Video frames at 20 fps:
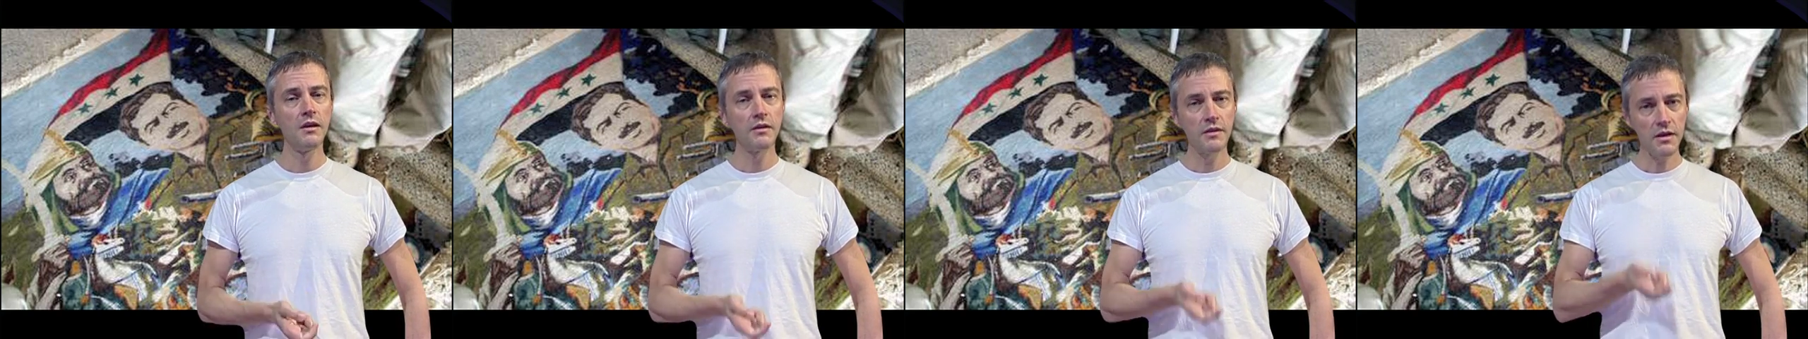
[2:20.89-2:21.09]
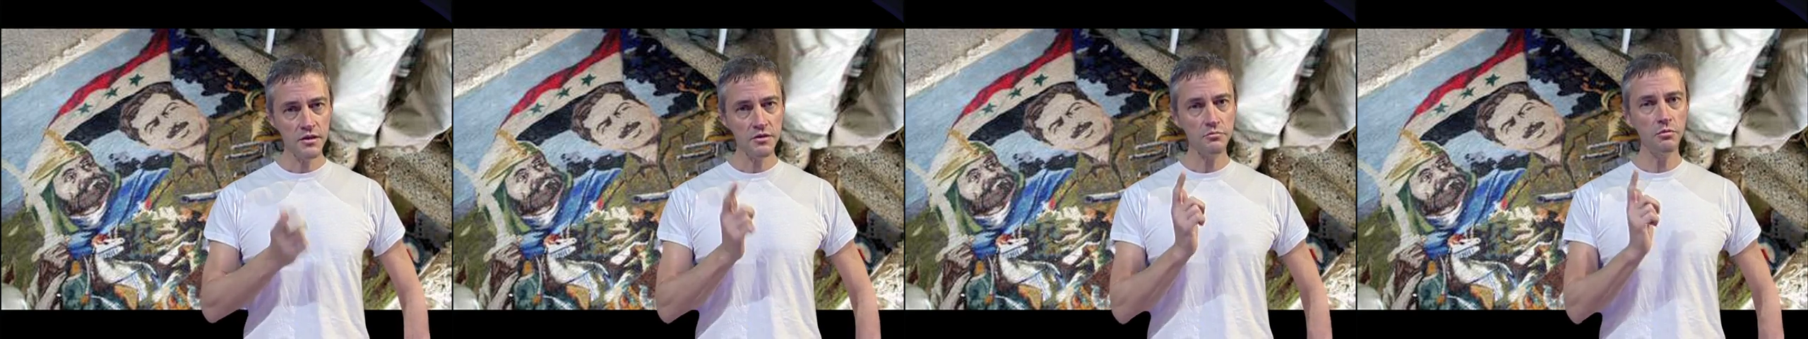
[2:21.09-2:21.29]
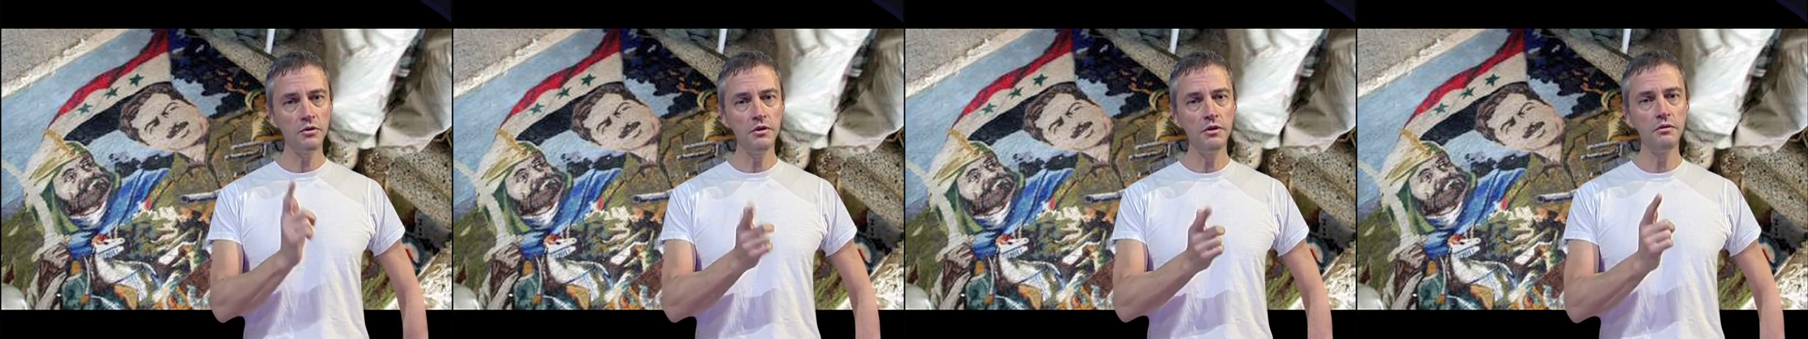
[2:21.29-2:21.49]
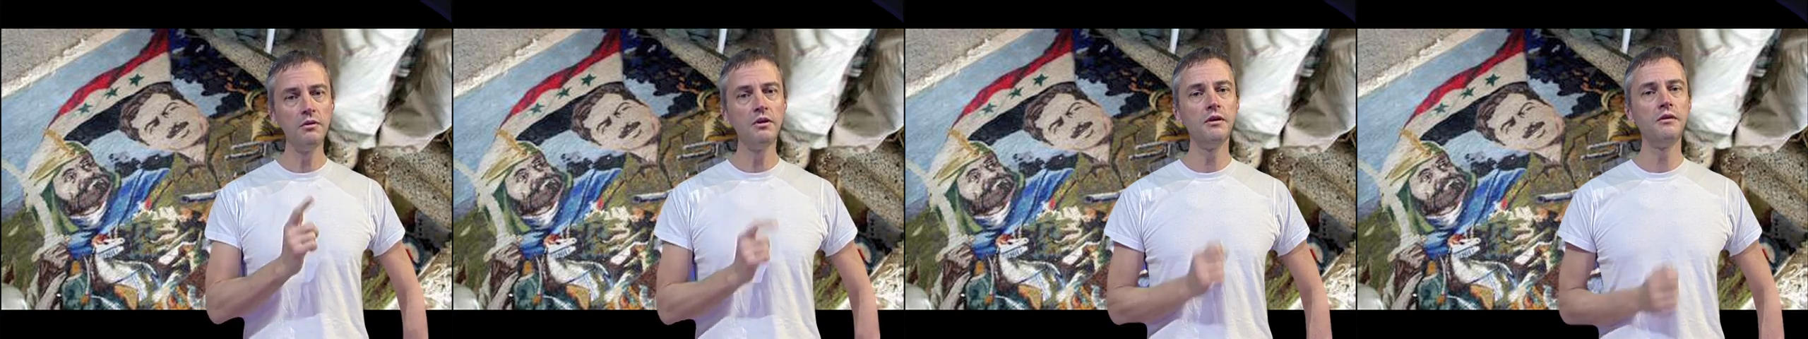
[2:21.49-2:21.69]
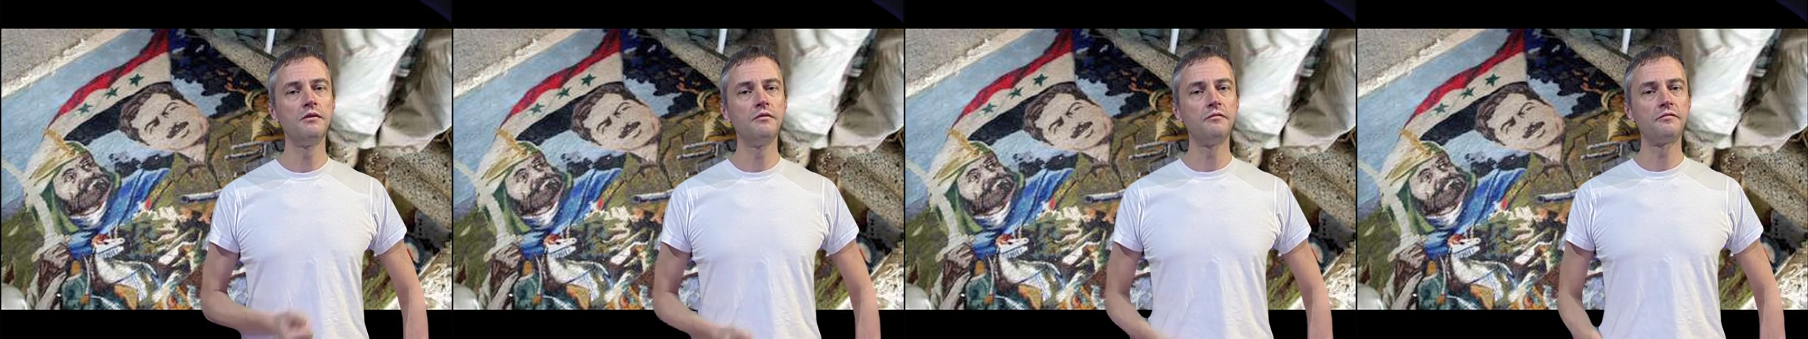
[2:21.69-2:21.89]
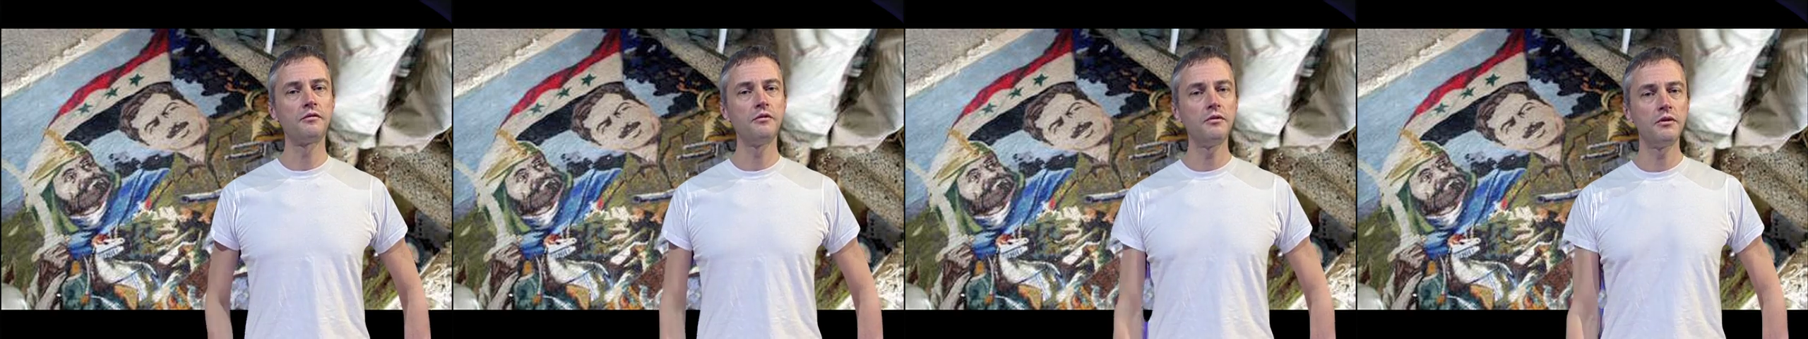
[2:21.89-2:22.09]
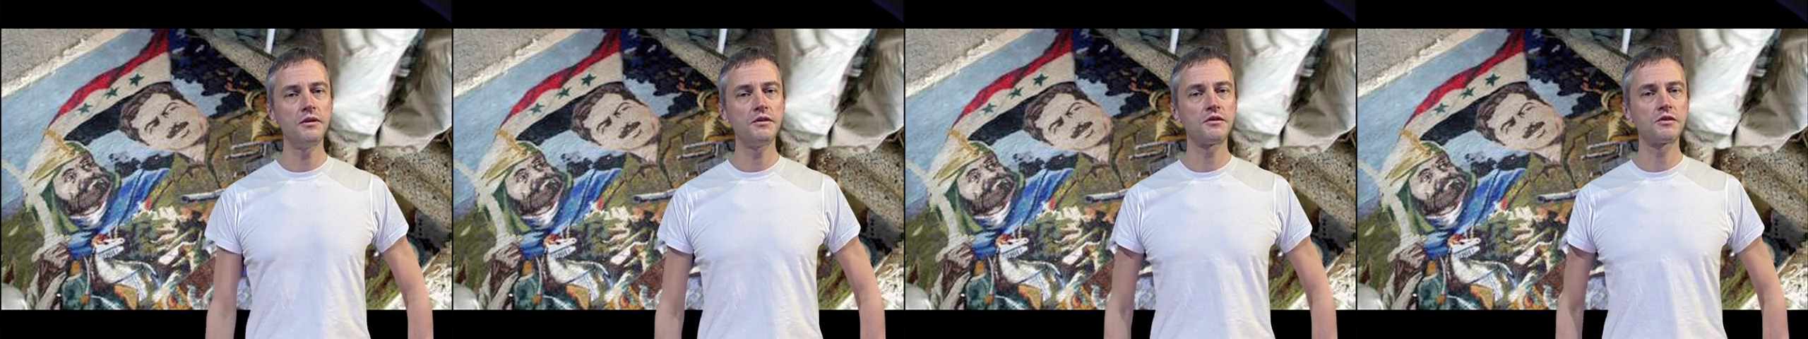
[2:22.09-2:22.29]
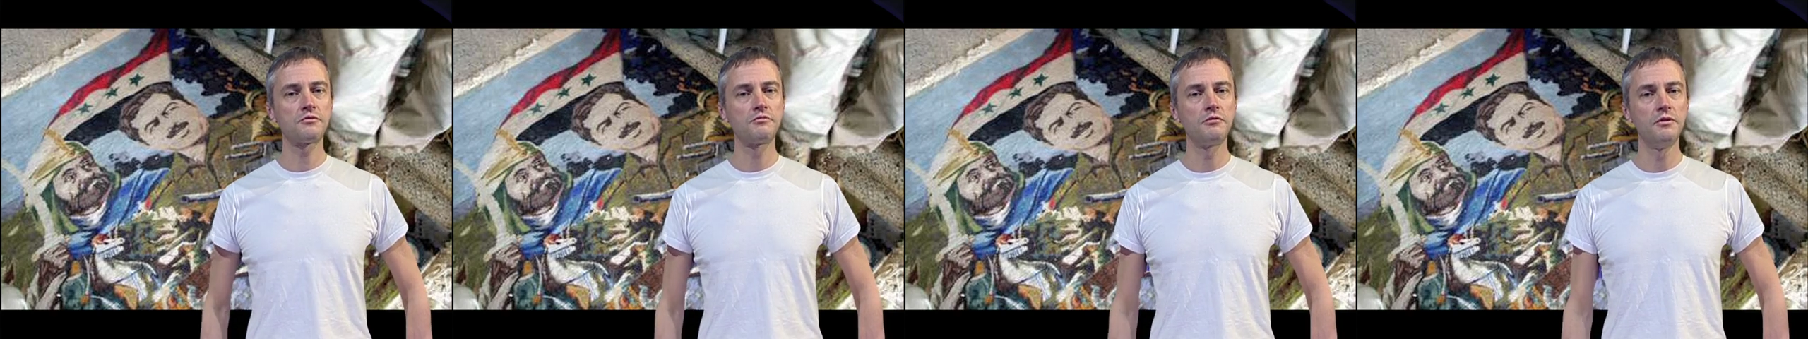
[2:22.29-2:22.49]
That's what you learn through a
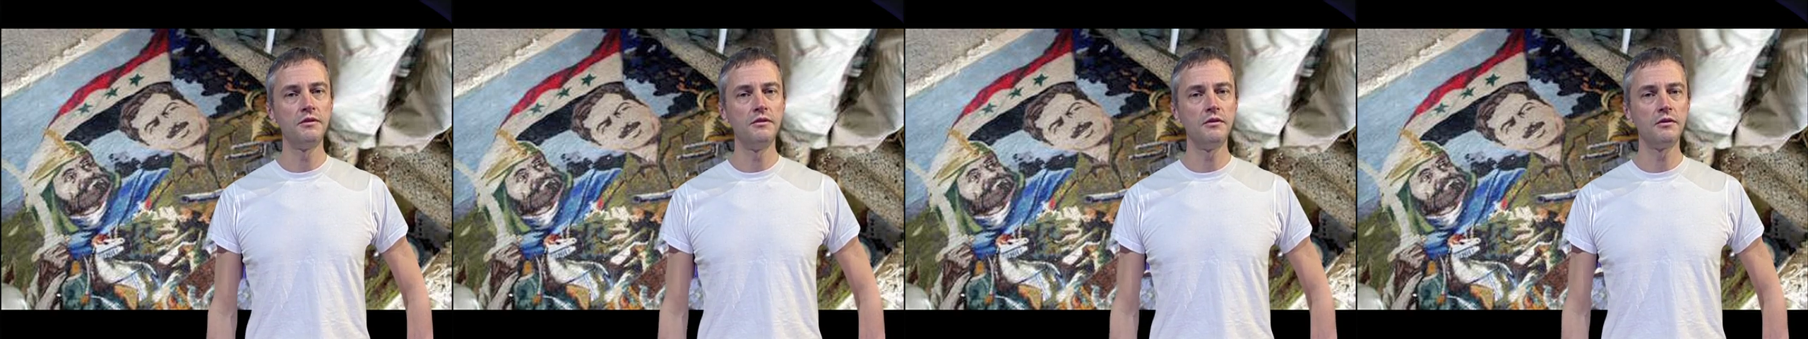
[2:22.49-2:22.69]
history